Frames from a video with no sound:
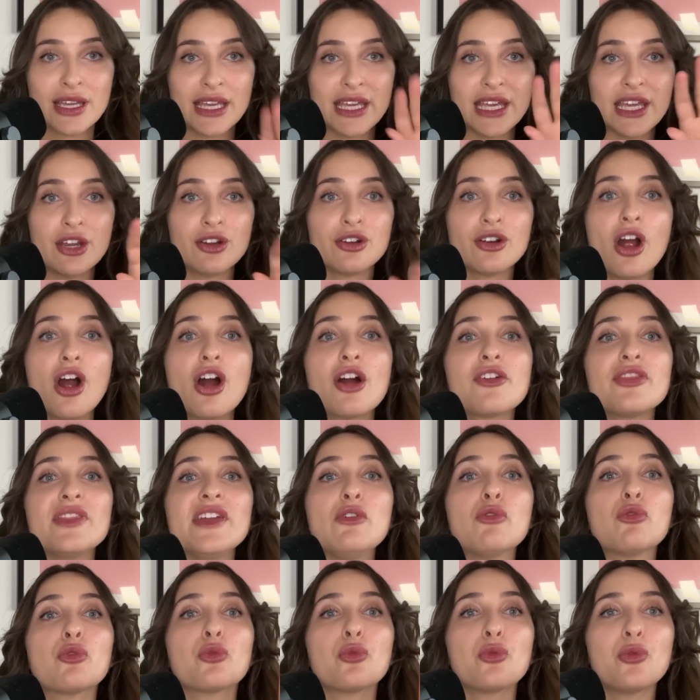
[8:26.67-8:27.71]
Here are the
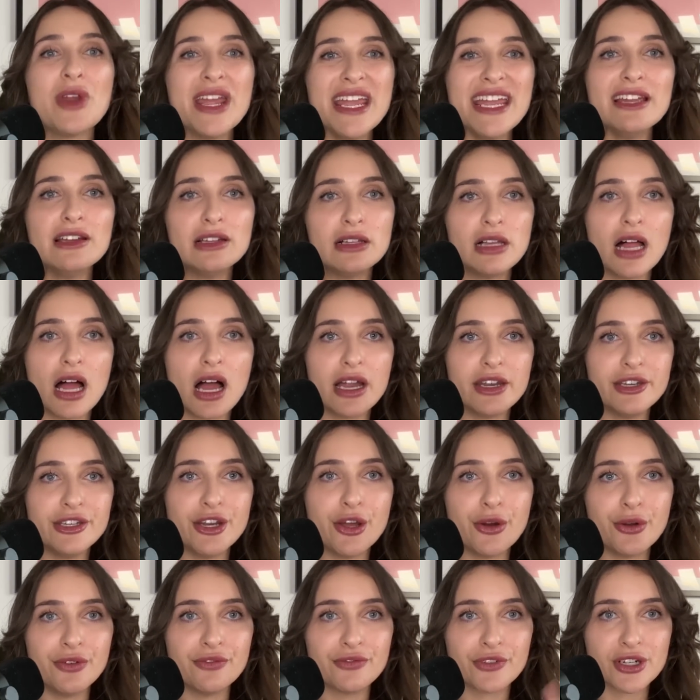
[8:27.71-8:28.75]
real
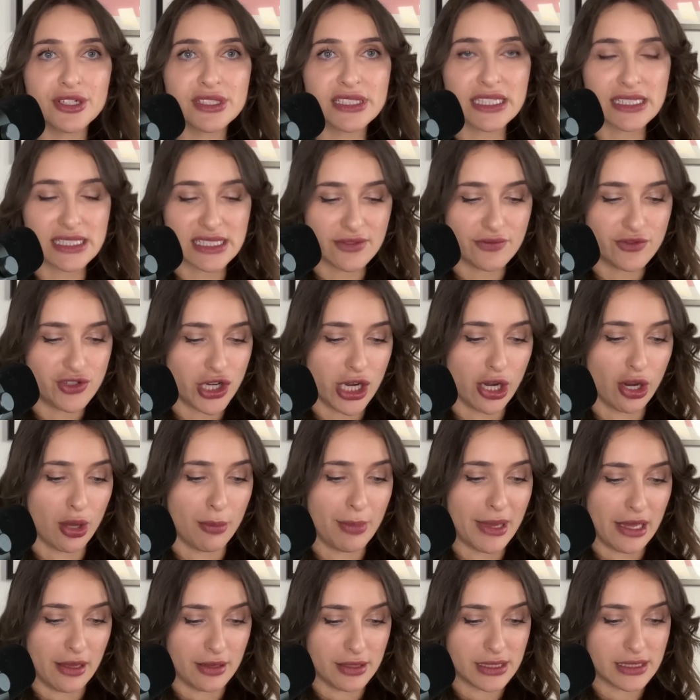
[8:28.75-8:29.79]
unknown verses of Jingle
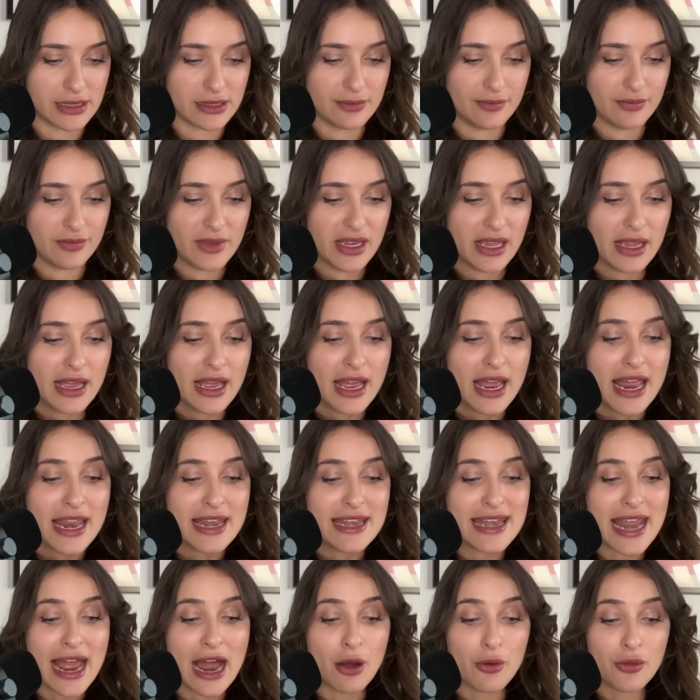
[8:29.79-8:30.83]
Bells.
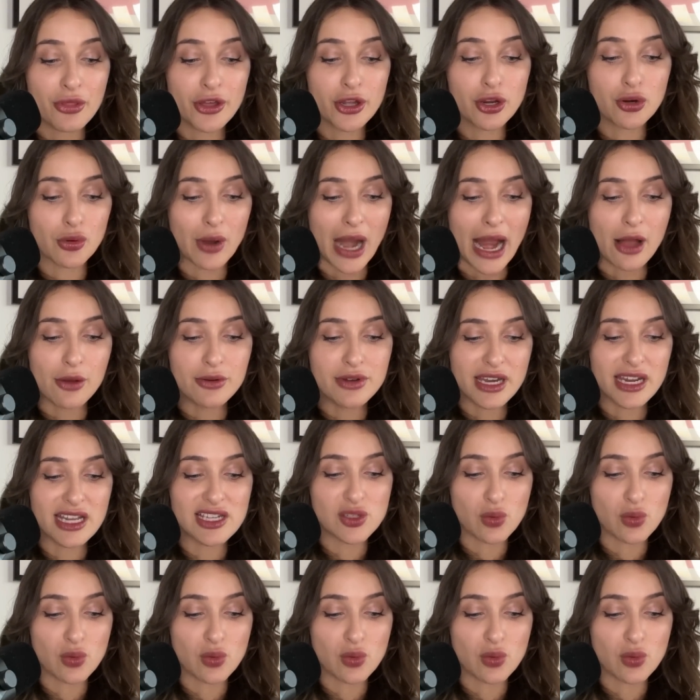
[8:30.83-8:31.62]
Now the ground is